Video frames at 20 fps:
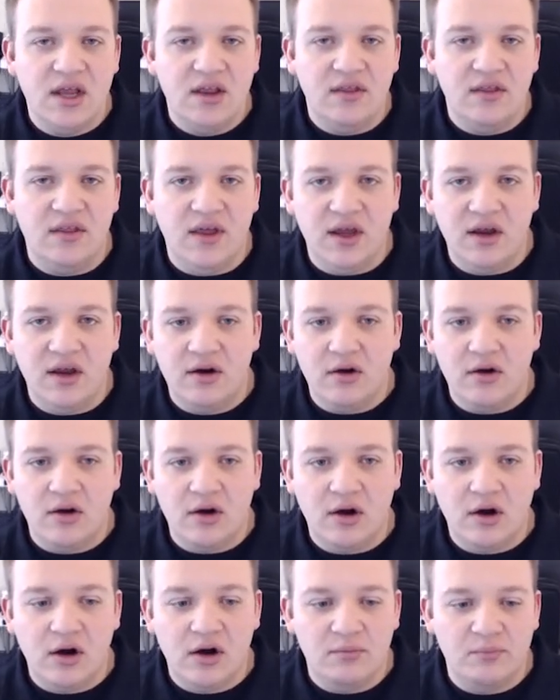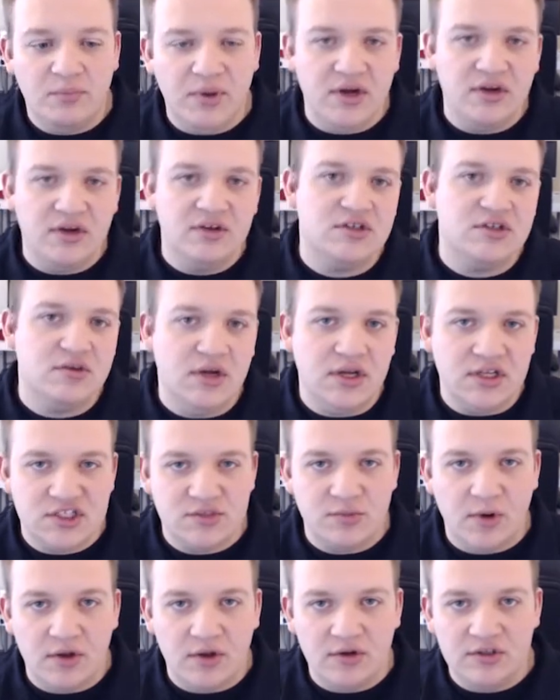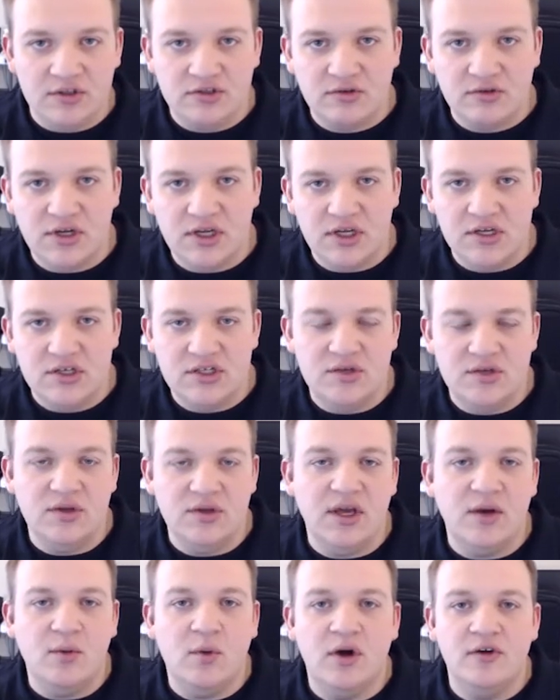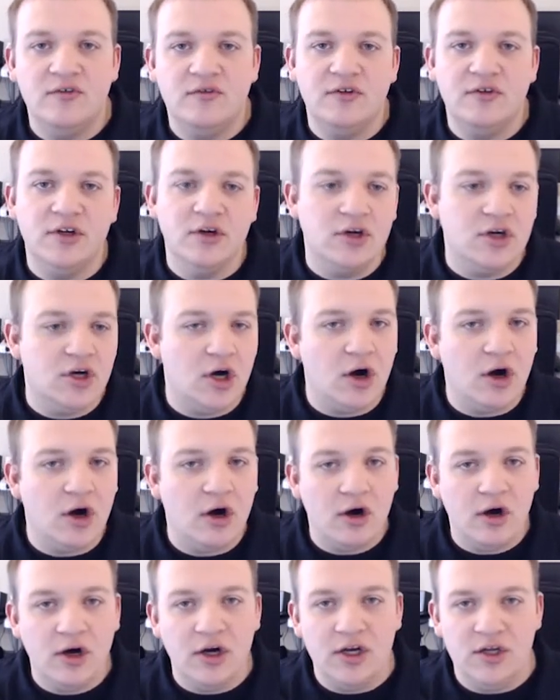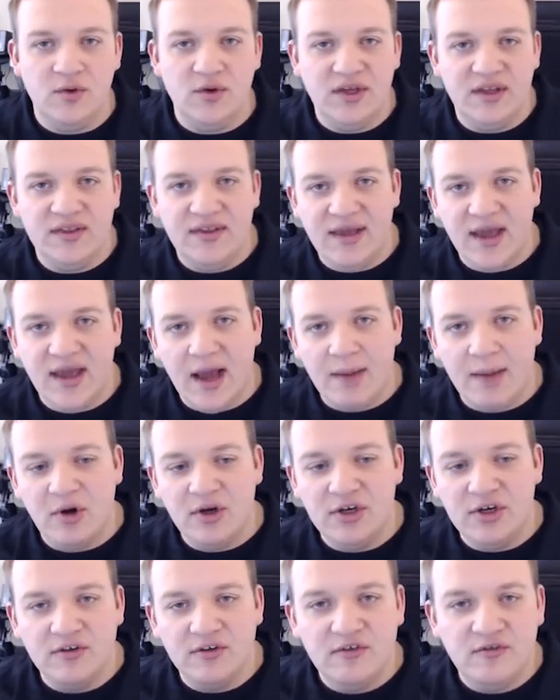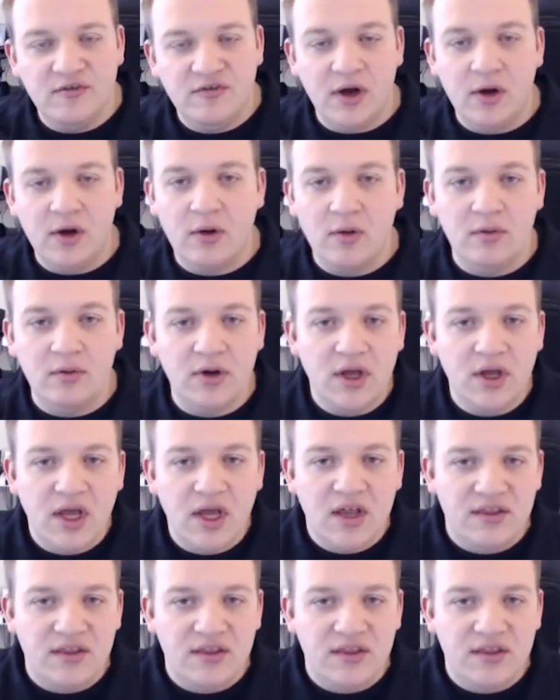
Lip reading: There are bigger screens, smaller screens. You can get one for your car. You can get the app on your phone.